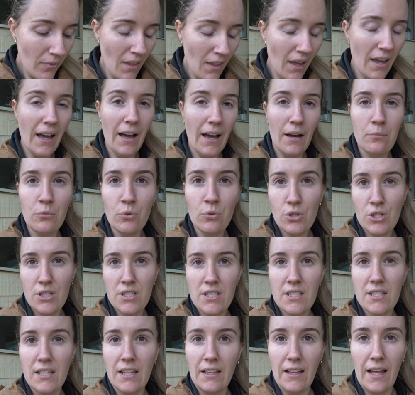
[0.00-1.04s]
We'll
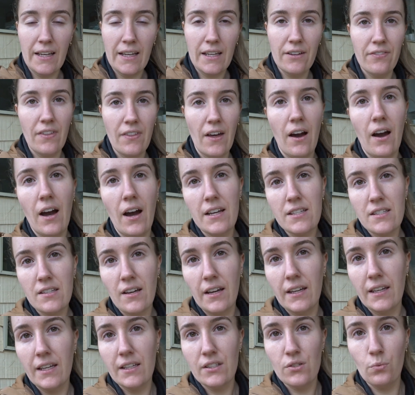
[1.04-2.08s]
just see like if that
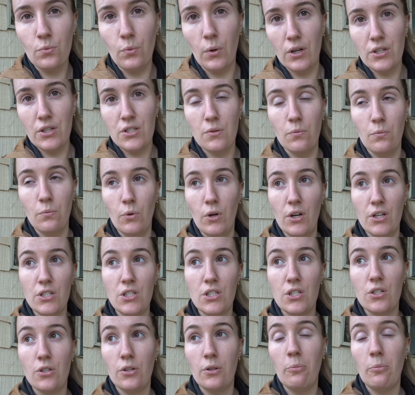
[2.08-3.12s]
eyesight gets worse and worse
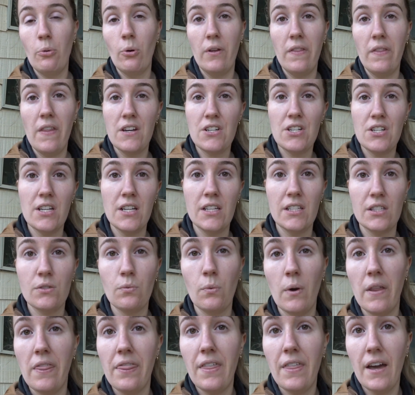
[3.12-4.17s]
to the point that she is
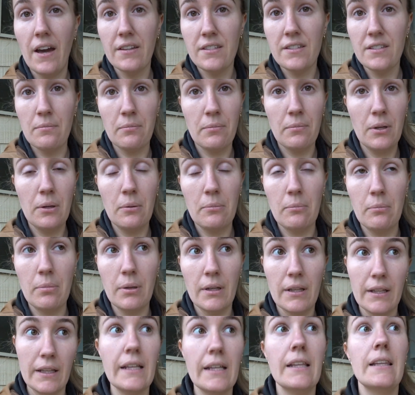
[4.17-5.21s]
1000
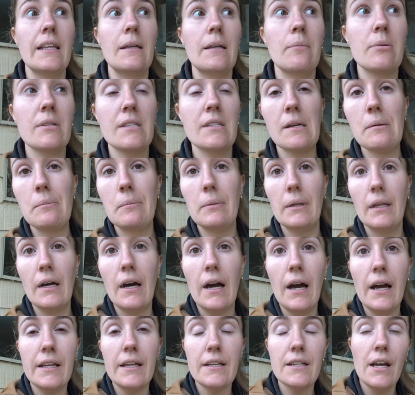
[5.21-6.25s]
completely %
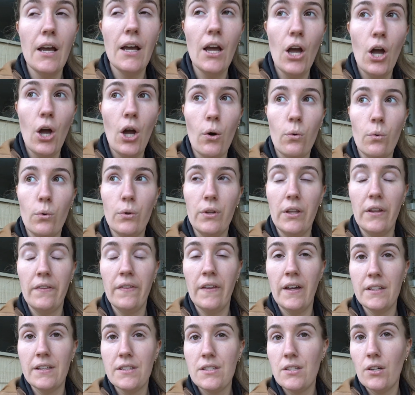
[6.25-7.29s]
blind, well then
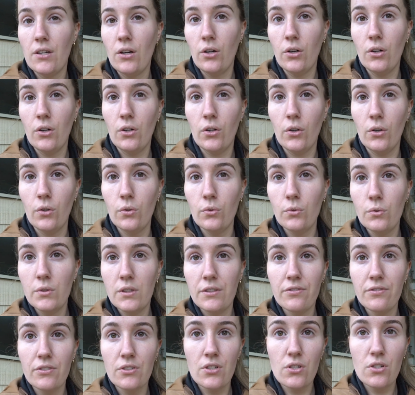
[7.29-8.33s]
that's a whole
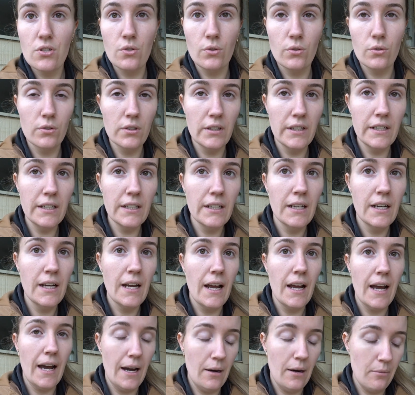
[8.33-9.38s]
different story.
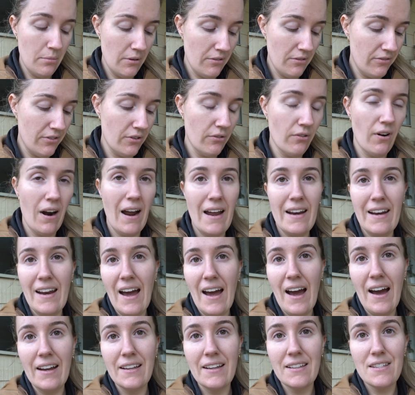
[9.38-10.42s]
But for right
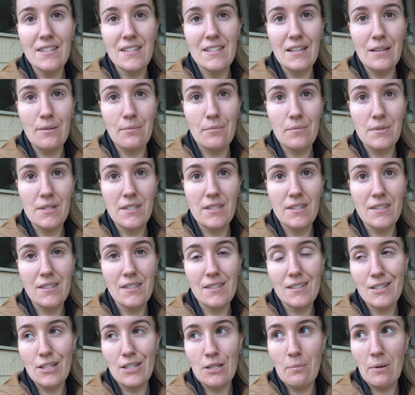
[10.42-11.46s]
now it seems
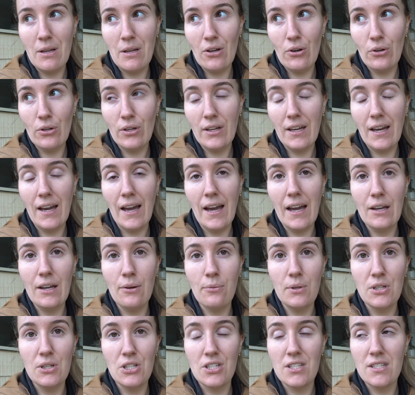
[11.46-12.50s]
to be okay.
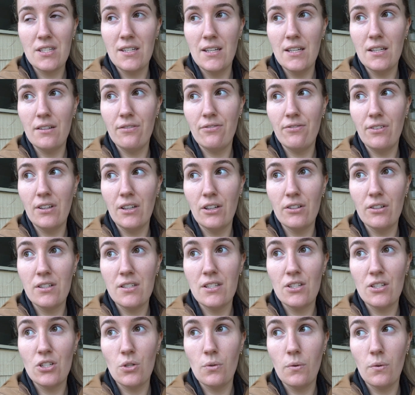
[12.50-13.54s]
We just need to figure a
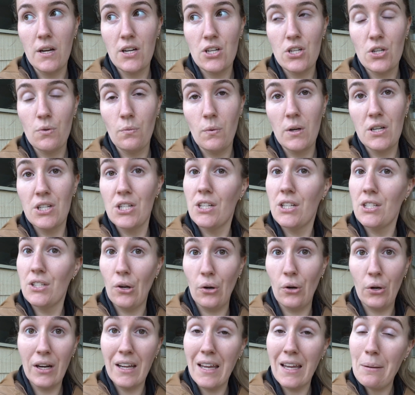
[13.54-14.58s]
situation where she's
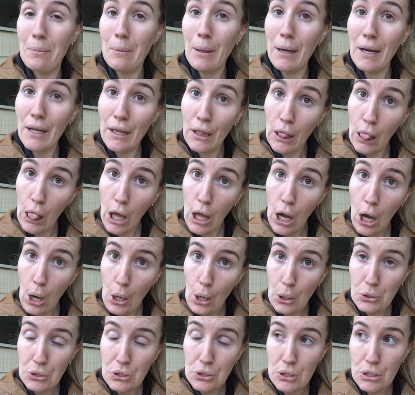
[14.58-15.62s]
not going to keep getting
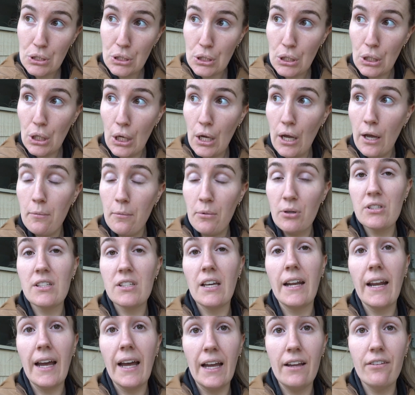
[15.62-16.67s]
lost, because
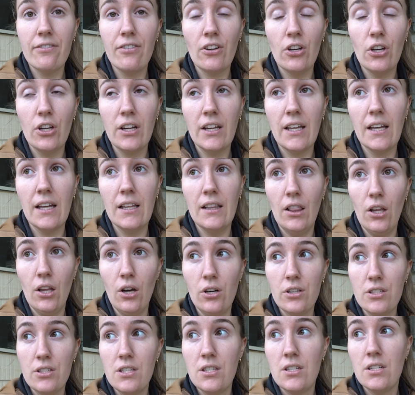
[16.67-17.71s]
I'd hate for her to get
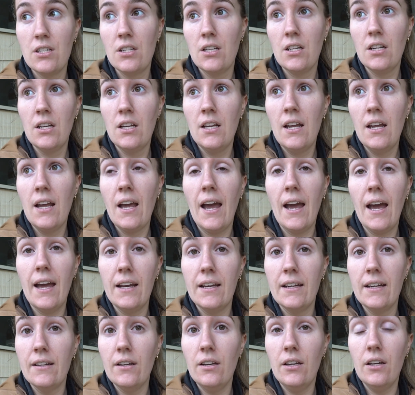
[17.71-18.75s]
lost
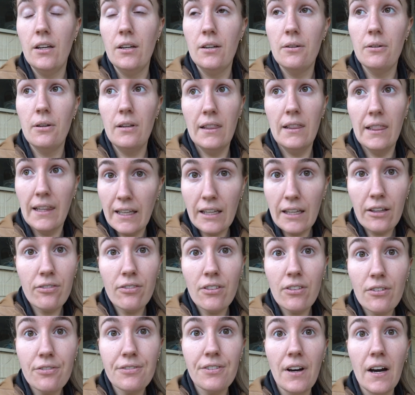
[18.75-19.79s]
and leave
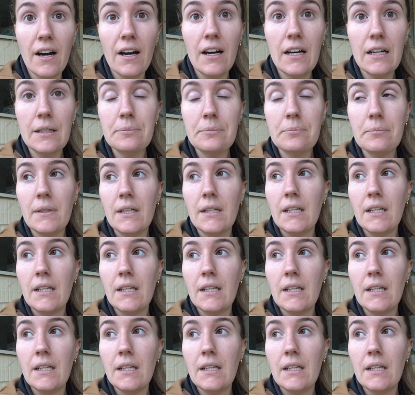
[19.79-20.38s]
the farm.